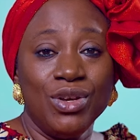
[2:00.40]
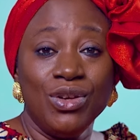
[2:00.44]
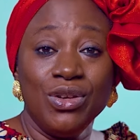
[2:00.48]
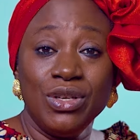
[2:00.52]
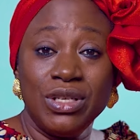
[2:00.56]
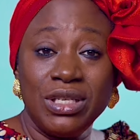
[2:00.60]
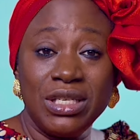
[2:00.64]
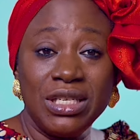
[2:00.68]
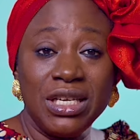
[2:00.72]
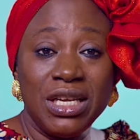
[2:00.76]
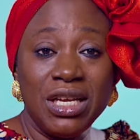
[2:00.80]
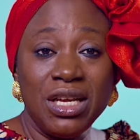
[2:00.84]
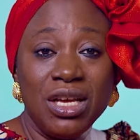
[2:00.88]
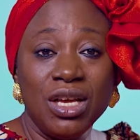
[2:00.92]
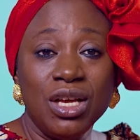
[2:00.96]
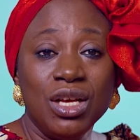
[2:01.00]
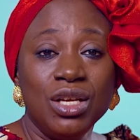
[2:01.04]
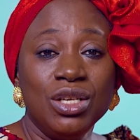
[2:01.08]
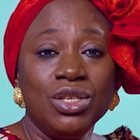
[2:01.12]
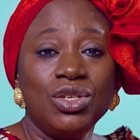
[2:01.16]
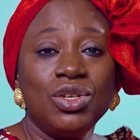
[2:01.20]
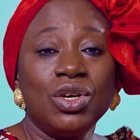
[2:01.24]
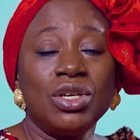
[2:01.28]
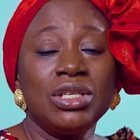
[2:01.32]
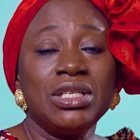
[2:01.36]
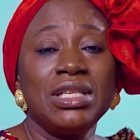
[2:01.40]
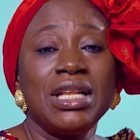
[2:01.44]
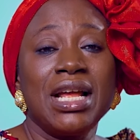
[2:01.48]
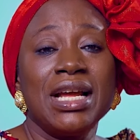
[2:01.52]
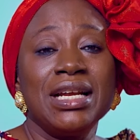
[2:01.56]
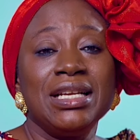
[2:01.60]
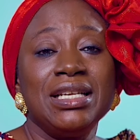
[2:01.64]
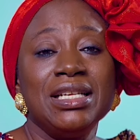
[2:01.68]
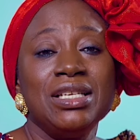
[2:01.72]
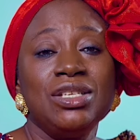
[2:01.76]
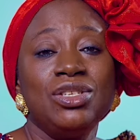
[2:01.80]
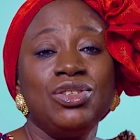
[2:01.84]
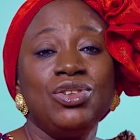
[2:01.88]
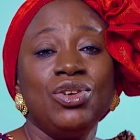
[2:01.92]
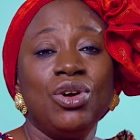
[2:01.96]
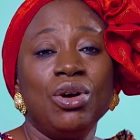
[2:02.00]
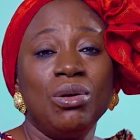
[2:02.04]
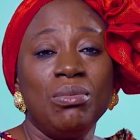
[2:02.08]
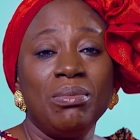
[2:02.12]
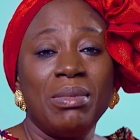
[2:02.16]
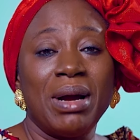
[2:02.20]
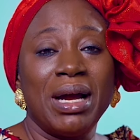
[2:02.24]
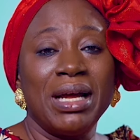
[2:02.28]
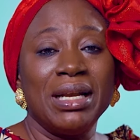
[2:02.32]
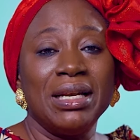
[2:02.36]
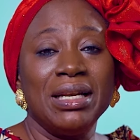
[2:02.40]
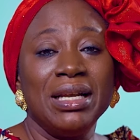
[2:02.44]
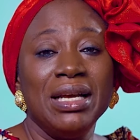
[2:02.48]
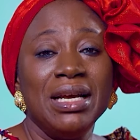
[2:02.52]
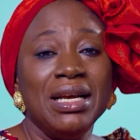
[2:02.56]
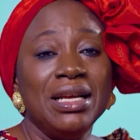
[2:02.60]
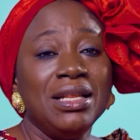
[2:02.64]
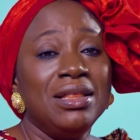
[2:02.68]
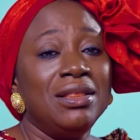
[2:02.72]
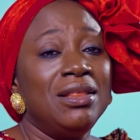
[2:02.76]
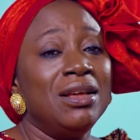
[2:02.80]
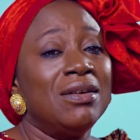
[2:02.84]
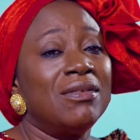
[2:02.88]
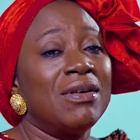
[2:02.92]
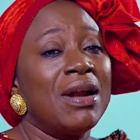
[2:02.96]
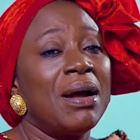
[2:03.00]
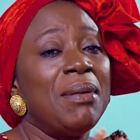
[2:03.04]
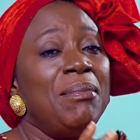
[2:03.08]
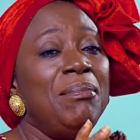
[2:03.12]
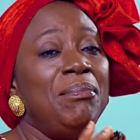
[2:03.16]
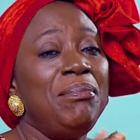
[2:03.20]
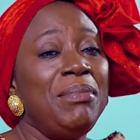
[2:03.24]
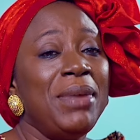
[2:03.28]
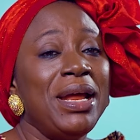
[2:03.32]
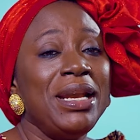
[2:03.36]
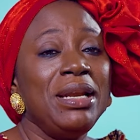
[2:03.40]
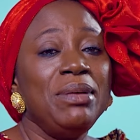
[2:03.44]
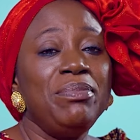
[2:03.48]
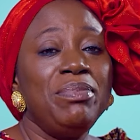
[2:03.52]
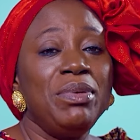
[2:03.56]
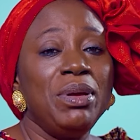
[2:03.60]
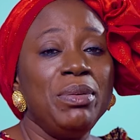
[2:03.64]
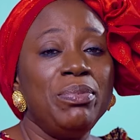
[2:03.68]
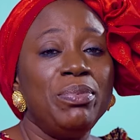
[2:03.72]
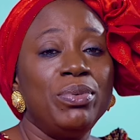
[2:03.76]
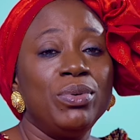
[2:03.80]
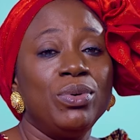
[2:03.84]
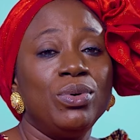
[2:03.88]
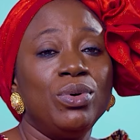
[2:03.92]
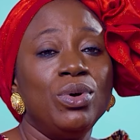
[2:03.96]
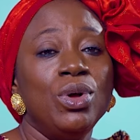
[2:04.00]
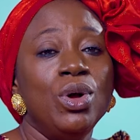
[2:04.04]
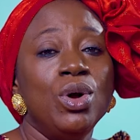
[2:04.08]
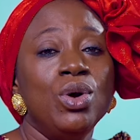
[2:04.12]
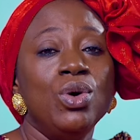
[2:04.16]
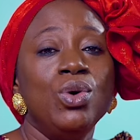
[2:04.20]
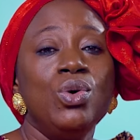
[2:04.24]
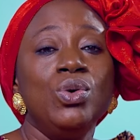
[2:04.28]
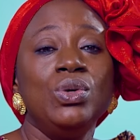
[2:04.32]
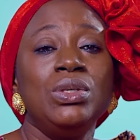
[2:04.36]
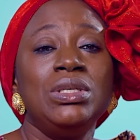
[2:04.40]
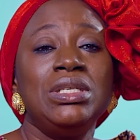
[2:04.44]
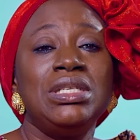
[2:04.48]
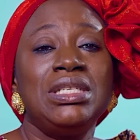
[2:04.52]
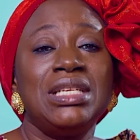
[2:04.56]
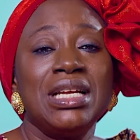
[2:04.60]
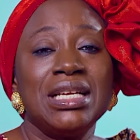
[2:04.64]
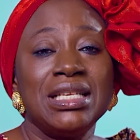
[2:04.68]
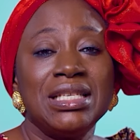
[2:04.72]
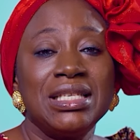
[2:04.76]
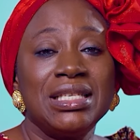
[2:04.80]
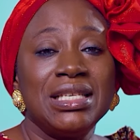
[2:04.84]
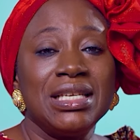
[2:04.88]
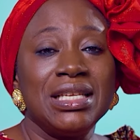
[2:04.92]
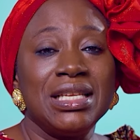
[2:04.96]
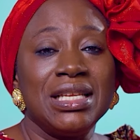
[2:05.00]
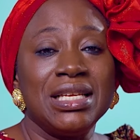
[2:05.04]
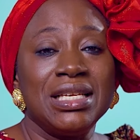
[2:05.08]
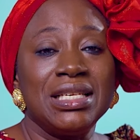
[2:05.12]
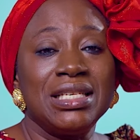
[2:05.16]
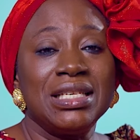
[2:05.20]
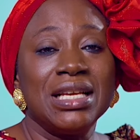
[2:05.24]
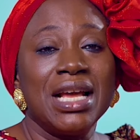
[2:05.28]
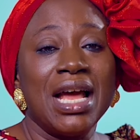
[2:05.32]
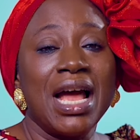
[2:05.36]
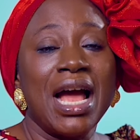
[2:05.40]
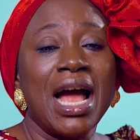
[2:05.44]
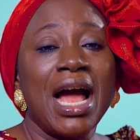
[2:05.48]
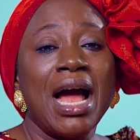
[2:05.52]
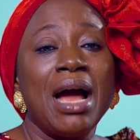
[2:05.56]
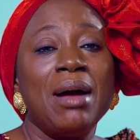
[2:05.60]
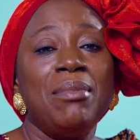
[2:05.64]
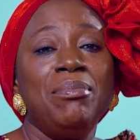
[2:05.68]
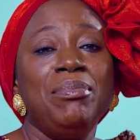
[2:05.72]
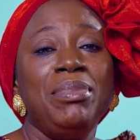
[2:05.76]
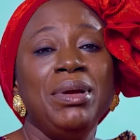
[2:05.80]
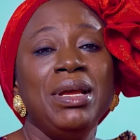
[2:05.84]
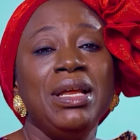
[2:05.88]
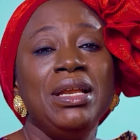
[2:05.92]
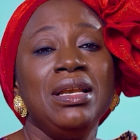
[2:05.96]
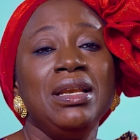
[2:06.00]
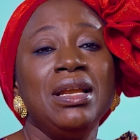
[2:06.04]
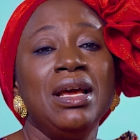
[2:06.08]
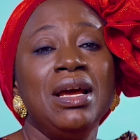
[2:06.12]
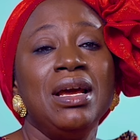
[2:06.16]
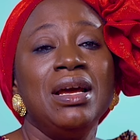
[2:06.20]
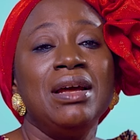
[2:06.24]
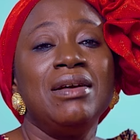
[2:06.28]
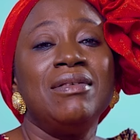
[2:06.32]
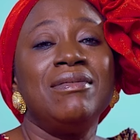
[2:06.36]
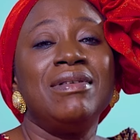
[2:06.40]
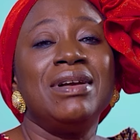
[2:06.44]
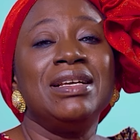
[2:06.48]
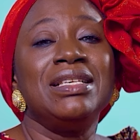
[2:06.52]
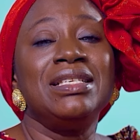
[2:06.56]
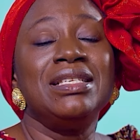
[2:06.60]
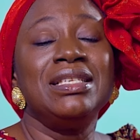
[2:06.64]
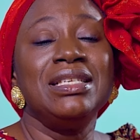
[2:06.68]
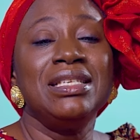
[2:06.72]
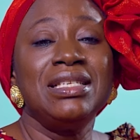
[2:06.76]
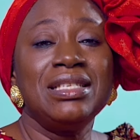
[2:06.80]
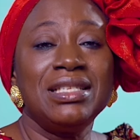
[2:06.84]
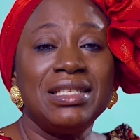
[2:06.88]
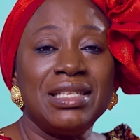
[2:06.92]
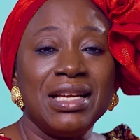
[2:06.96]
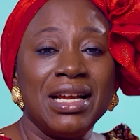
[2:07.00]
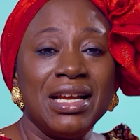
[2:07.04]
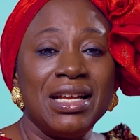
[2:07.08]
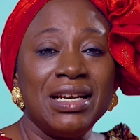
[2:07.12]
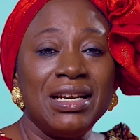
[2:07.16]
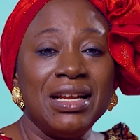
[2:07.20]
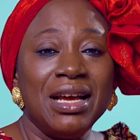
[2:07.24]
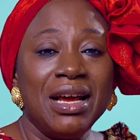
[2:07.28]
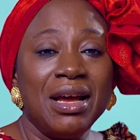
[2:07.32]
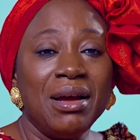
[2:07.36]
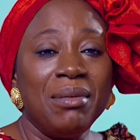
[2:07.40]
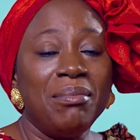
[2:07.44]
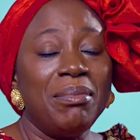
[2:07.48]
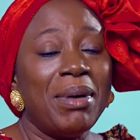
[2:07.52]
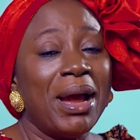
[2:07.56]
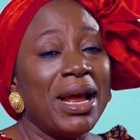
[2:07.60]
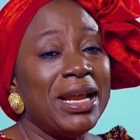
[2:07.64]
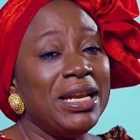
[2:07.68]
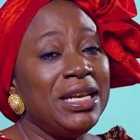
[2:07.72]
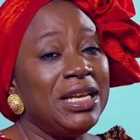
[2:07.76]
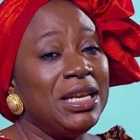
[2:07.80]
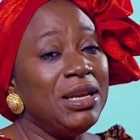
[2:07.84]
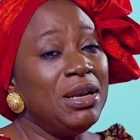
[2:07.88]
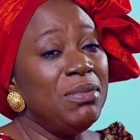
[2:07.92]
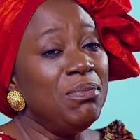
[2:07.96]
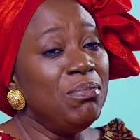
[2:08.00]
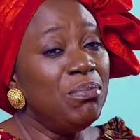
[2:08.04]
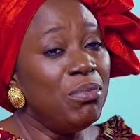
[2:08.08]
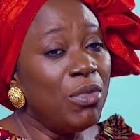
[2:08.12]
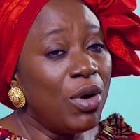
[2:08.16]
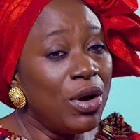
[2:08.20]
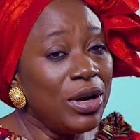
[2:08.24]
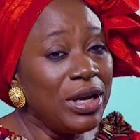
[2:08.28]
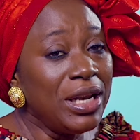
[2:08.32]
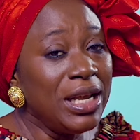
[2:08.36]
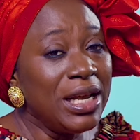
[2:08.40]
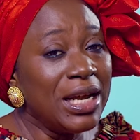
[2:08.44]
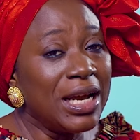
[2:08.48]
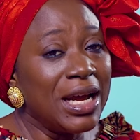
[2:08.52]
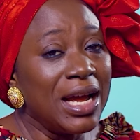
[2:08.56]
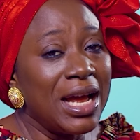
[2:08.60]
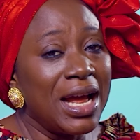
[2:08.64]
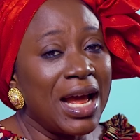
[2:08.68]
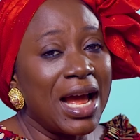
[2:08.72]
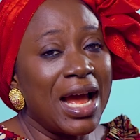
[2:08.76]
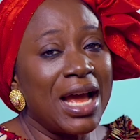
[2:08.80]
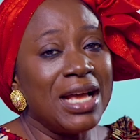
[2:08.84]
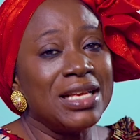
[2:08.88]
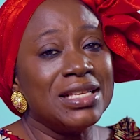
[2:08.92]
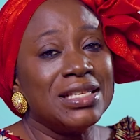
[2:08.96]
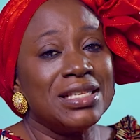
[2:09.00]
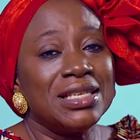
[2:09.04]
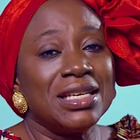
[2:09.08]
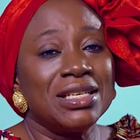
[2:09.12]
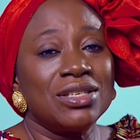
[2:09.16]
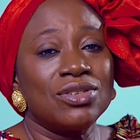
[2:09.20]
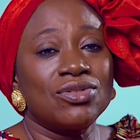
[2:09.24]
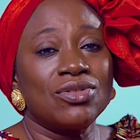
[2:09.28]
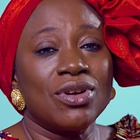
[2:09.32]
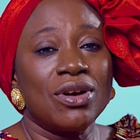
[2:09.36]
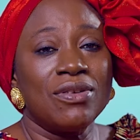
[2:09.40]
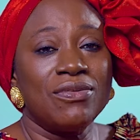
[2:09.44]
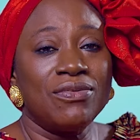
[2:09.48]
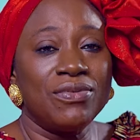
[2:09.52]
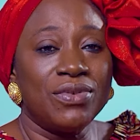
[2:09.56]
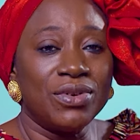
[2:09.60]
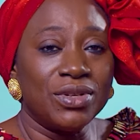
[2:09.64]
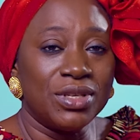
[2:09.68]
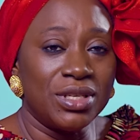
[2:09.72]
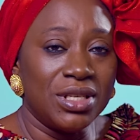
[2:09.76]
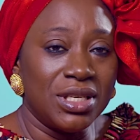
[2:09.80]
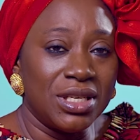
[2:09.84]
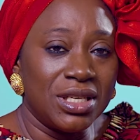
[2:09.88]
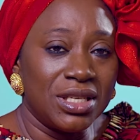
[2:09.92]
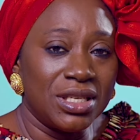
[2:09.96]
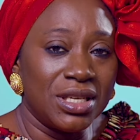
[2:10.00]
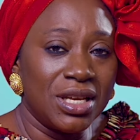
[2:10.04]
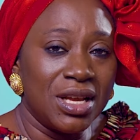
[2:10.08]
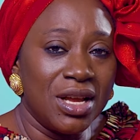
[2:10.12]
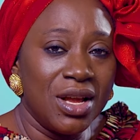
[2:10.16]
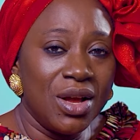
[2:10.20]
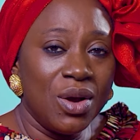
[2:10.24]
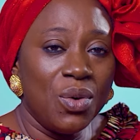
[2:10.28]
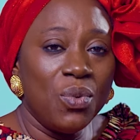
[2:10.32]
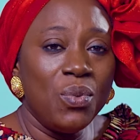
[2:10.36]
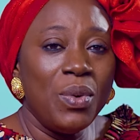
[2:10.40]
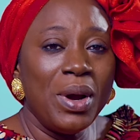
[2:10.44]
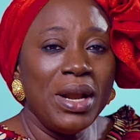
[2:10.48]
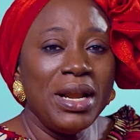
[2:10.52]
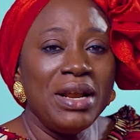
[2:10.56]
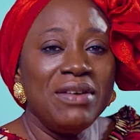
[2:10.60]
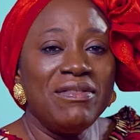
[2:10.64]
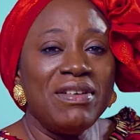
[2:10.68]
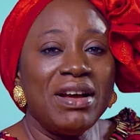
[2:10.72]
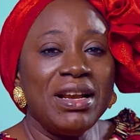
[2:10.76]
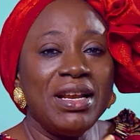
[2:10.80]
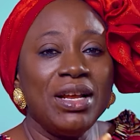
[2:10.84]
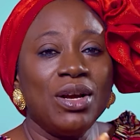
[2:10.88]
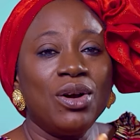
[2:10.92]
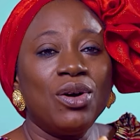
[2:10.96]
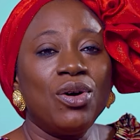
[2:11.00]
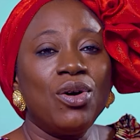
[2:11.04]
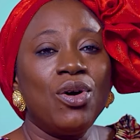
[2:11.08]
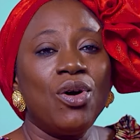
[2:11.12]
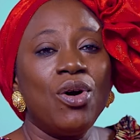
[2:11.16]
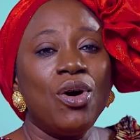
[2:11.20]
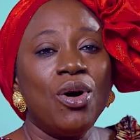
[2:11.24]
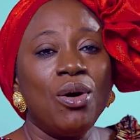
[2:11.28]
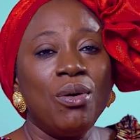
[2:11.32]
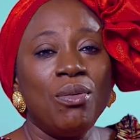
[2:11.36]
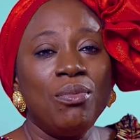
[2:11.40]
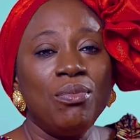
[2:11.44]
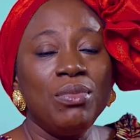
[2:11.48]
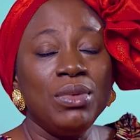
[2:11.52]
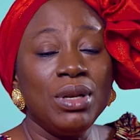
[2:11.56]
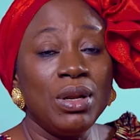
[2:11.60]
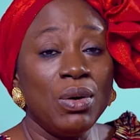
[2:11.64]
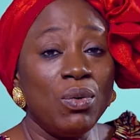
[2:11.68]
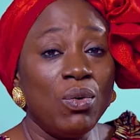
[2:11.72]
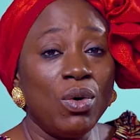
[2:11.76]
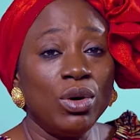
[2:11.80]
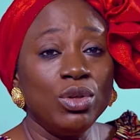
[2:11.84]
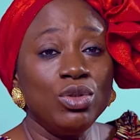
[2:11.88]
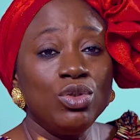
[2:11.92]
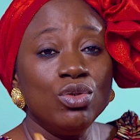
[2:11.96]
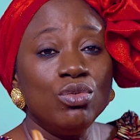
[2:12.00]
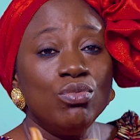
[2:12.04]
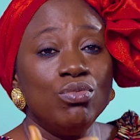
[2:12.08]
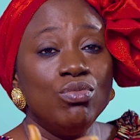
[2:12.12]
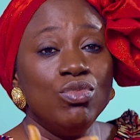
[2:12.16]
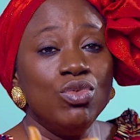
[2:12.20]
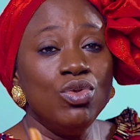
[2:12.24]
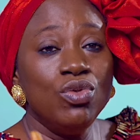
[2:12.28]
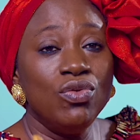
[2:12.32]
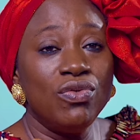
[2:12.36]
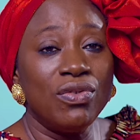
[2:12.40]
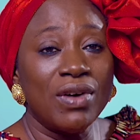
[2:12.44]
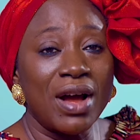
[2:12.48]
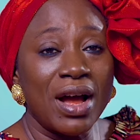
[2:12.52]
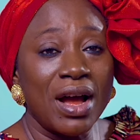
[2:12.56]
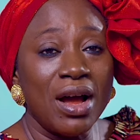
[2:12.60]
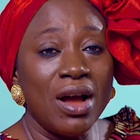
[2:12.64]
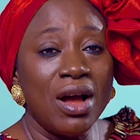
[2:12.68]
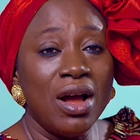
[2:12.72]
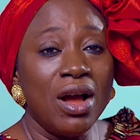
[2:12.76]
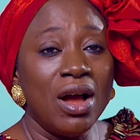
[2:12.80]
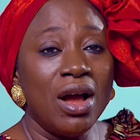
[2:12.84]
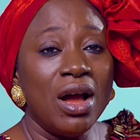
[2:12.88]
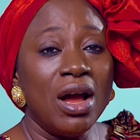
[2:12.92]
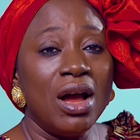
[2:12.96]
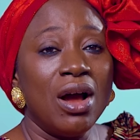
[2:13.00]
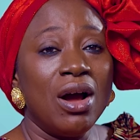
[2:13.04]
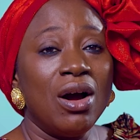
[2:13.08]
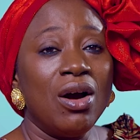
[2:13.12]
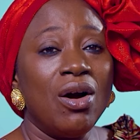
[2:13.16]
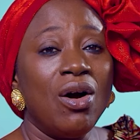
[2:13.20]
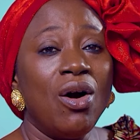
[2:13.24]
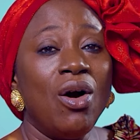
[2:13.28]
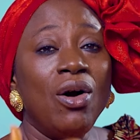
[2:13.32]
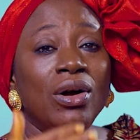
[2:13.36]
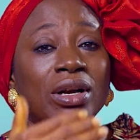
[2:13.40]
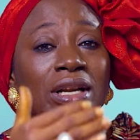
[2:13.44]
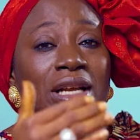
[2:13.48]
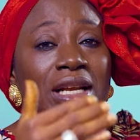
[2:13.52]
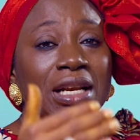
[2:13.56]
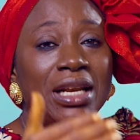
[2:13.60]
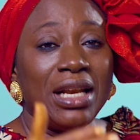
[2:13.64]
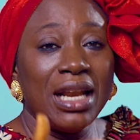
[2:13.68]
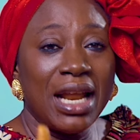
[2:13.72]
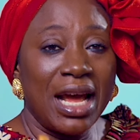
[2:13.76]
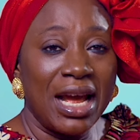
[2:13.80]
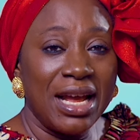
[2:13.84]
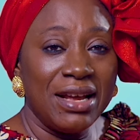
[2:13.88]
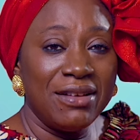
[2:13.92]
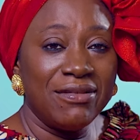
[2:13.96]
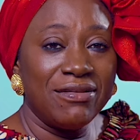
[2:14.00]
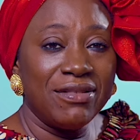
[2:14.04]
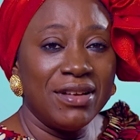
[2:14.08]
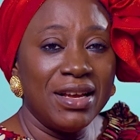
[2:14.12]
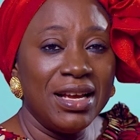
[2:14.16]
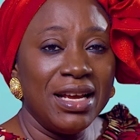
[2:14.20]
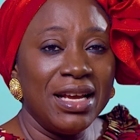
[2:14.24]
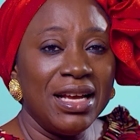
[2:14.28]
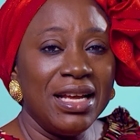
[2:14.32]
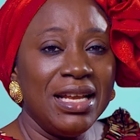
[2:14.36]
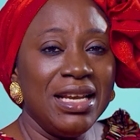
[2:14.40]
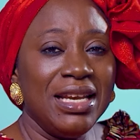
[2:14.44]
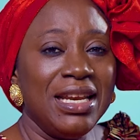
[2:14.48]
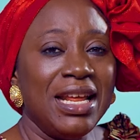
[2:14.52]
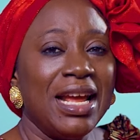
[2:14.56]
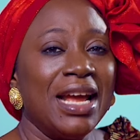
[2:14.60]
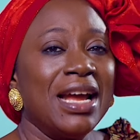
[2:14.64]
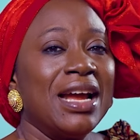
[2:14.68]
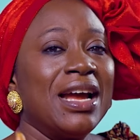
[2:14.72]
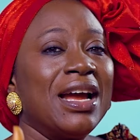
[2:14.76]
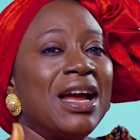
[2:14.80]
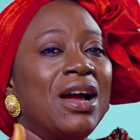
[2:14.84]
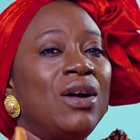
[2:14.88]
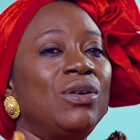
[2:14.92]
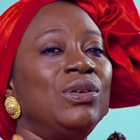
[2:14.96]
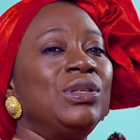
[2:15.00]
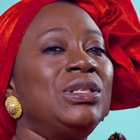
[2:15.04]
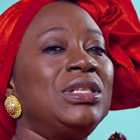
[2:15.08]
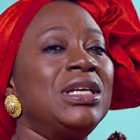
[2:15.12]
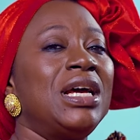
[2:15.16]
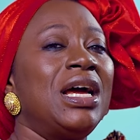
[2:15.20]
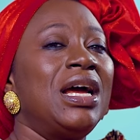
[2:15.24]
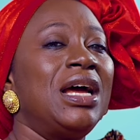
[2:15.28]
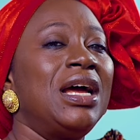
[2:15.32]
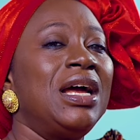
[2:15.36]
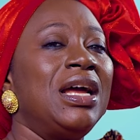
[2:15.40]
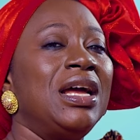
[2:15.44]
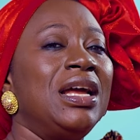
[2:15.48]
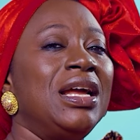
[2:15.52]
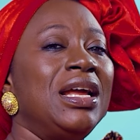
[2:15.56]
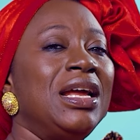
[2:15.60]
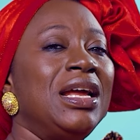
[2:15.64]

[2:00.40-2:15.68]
You see, just like this young man, there are many people whose destinies are being resisted by demonic ancestral forces. Whenever they want to move on in life, they encounter